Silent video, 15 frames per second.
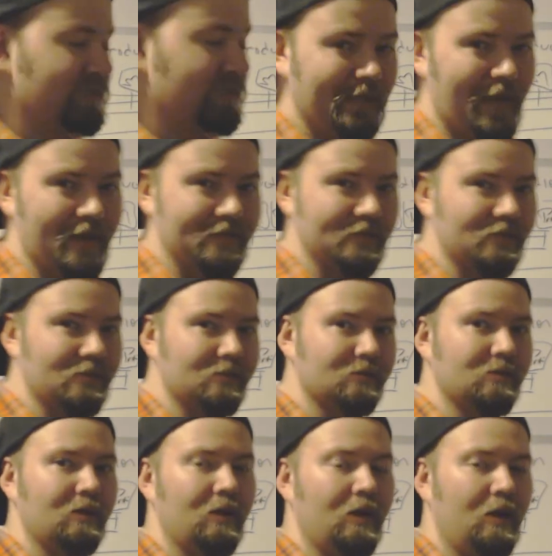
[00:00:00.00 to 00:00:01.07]
syntaxes,
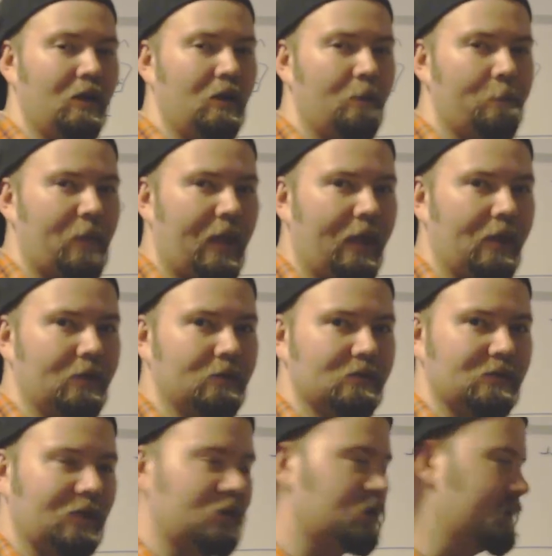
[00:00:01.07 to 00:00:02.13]
and
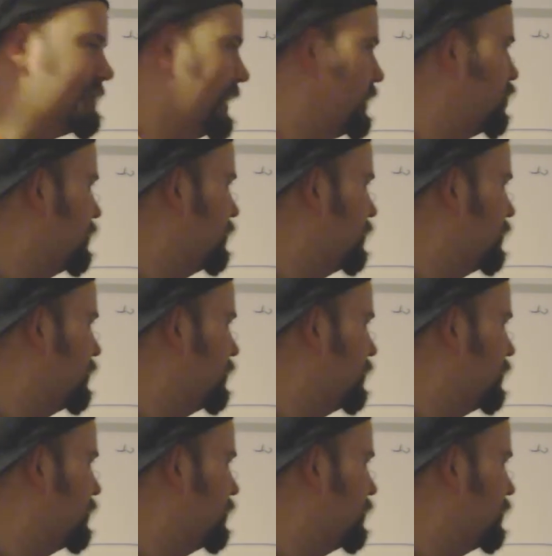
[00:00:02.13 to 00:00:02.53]
such as